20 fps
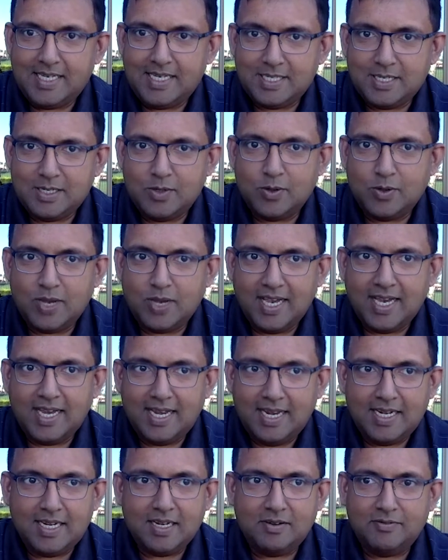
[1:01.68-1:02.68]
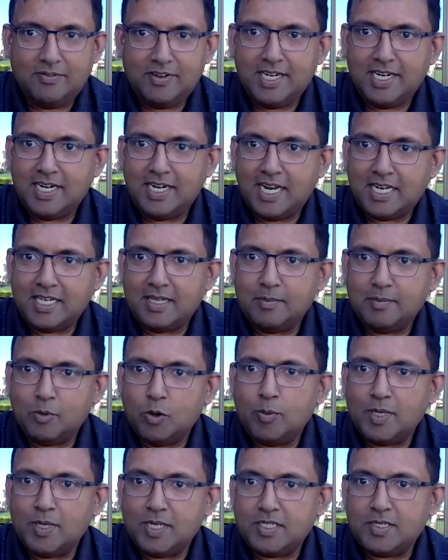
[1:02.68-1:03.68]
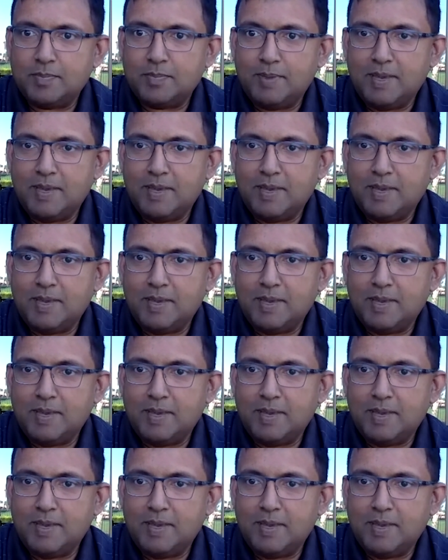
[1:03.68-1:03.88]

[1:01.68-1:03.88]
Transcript: looking a little weird at the moment.